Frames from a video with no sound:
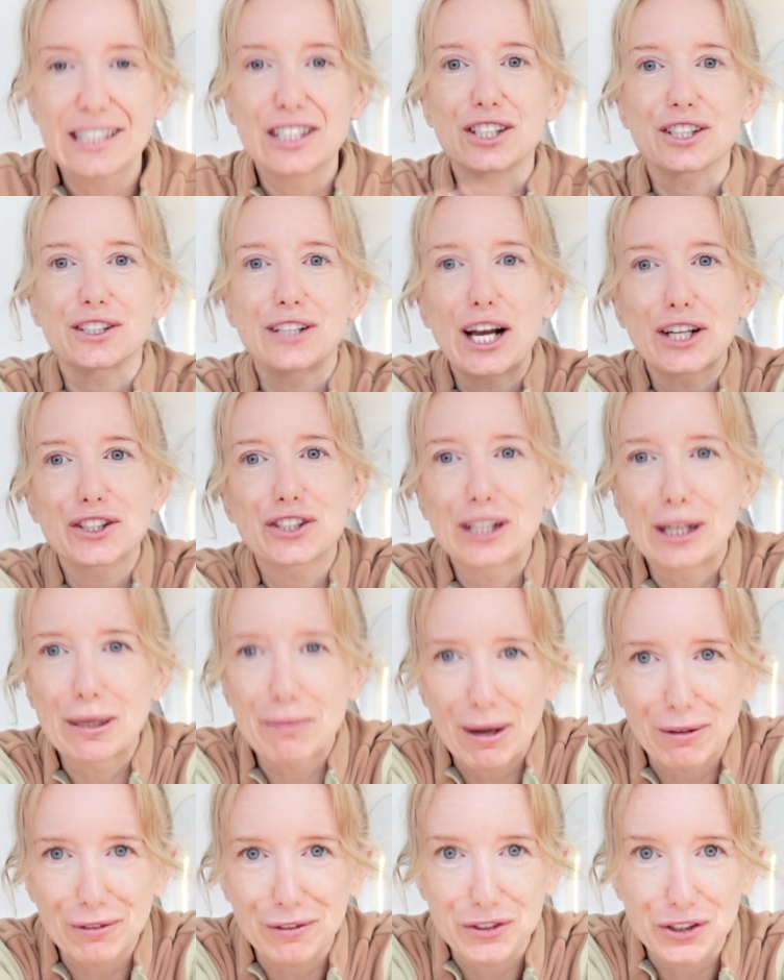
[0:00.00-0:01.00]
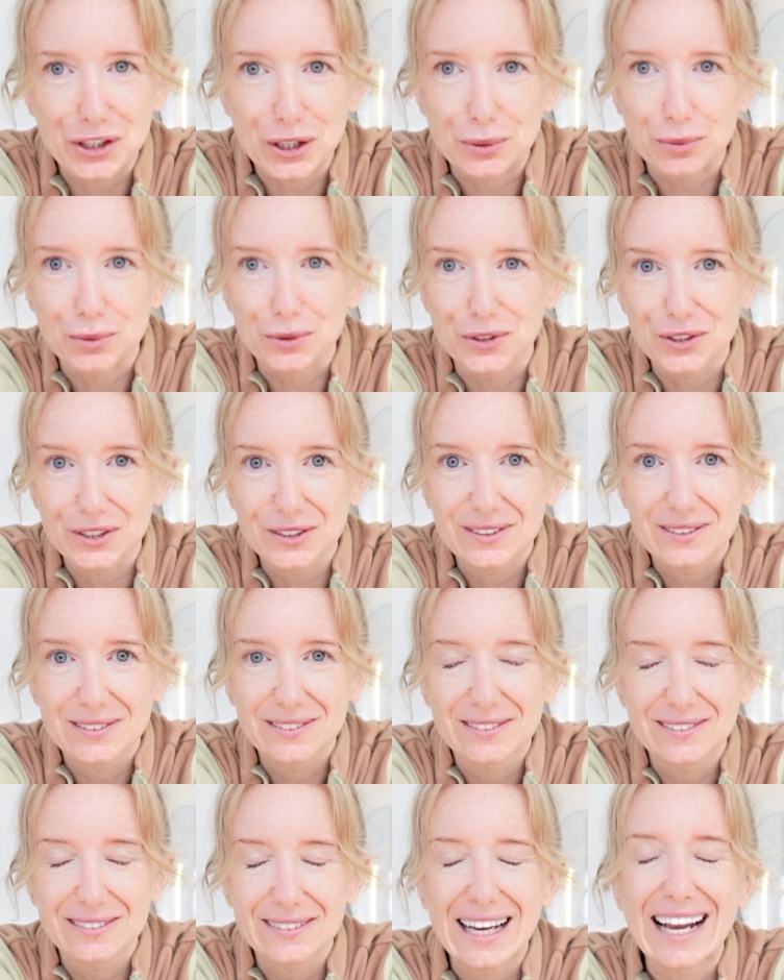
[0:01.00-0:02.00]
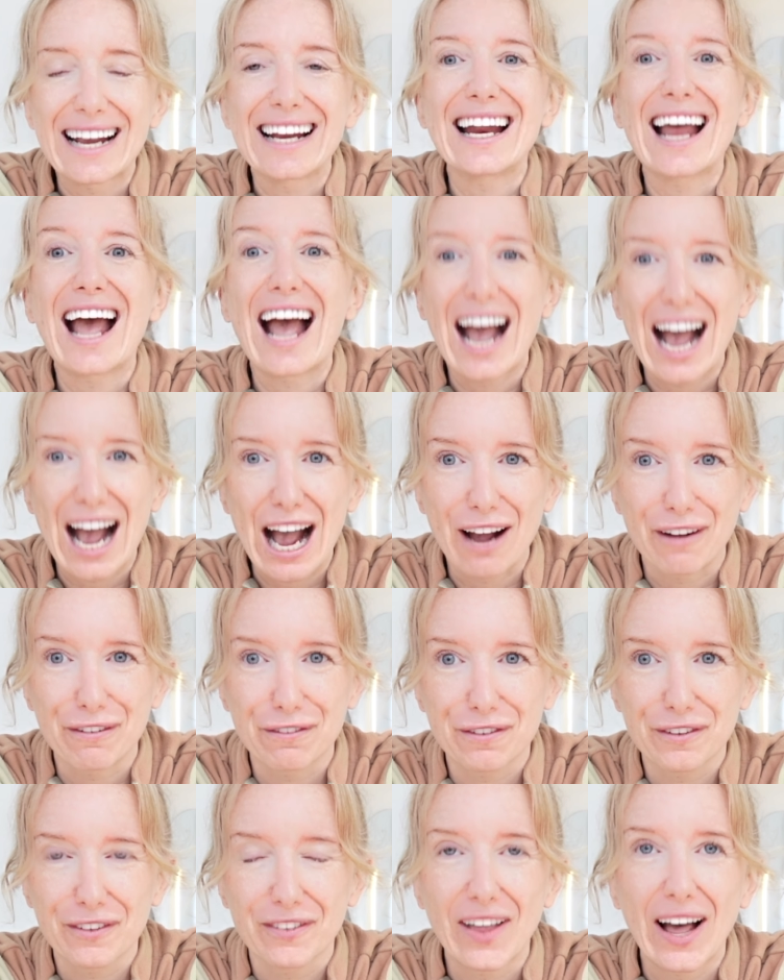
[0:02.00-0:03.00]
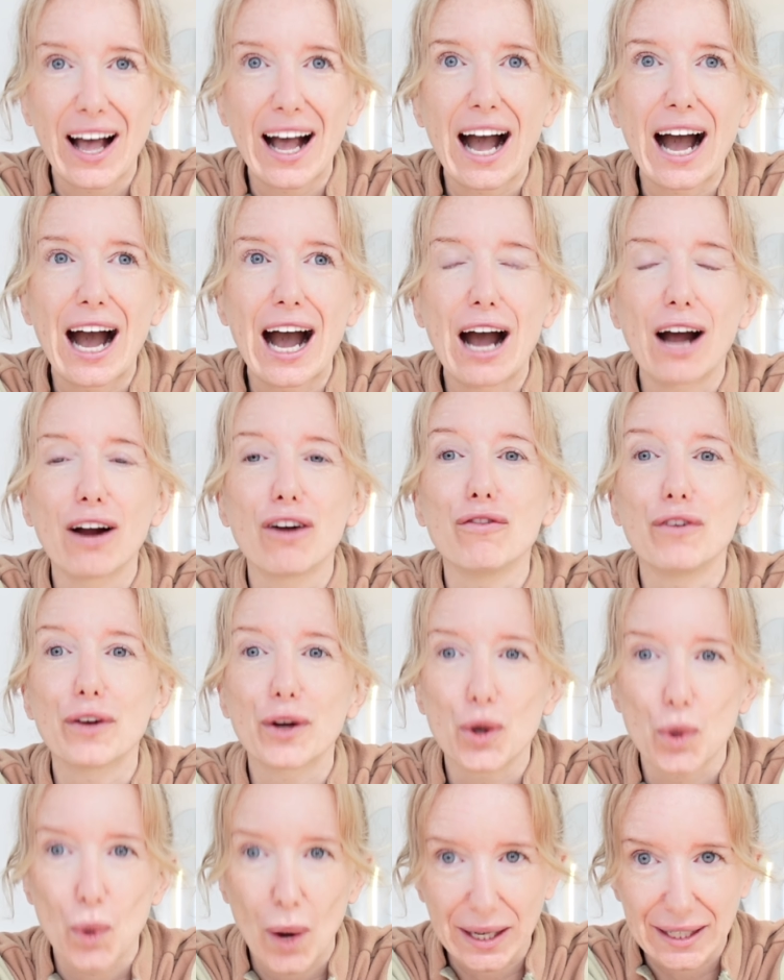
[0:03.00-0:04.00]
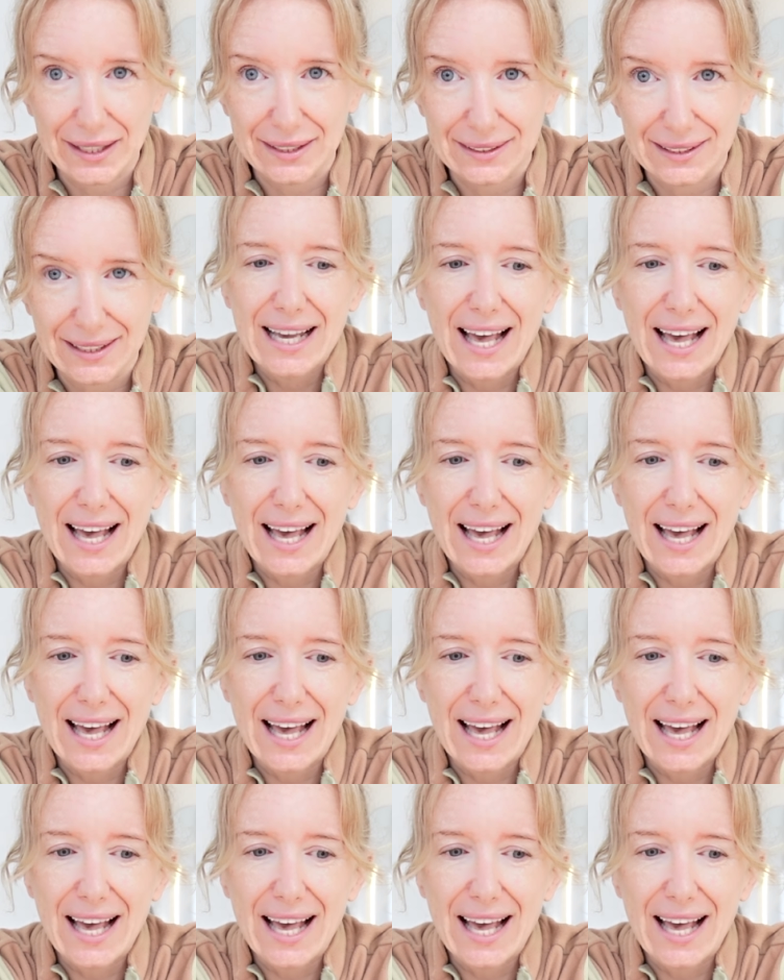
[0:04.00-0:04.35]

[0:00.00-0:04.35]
slash the amount of shoes in half that are required.